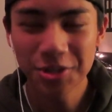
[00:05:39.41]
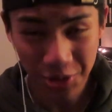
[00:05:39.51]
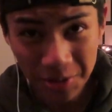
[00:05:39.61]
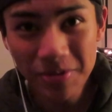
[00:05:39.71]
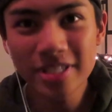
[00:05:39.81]

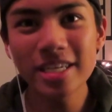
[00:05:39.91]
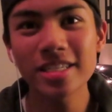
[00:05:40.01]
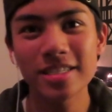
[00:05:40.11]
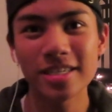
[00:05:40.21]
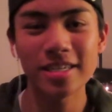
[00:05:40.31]
Screen
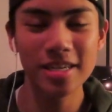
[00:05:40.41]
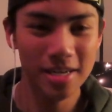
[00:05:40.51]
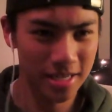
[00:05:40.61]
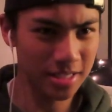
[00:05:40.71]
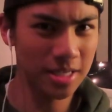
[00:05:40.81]
protector.
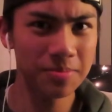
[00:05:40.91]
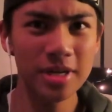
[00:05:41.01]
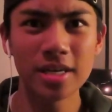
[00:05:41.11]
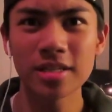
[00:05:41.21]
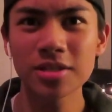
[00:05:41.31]
Cause like
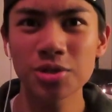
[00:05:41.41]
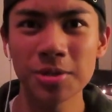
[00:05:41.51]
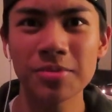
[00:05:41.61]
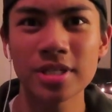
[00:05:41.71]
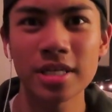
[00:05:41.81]
my other
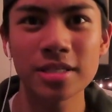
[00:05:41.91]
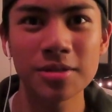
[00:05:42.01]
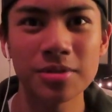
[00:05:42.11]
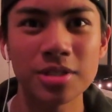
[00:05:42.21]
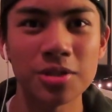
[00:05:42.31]
screen
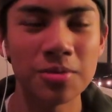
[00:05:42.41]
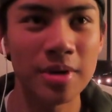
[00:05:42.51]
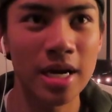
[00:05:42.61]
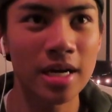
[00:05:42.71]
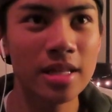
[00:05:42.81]
protector was so
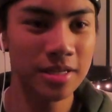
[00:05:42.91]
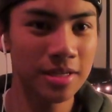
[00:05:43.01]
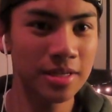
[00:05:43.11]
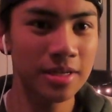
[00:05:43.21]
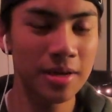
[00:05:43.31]
bad.
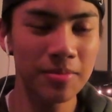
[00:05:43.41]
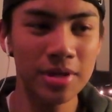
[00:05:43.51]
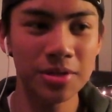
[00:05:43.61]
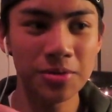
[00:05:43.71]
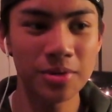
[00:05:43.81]
He gave me
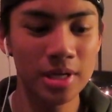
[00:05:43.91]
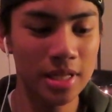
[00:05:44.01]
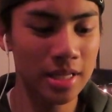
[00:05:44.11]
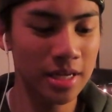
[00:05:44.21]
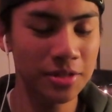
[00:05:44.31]
a new
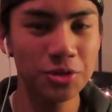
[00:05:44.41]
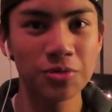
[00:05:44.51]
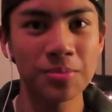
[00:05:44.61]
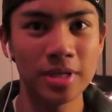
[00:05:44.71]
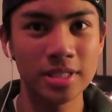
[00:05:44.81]
one and I just
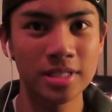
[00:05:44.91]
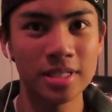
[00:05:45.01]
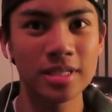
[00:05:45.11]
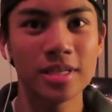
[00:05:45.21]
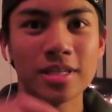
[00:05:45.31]
replaced it.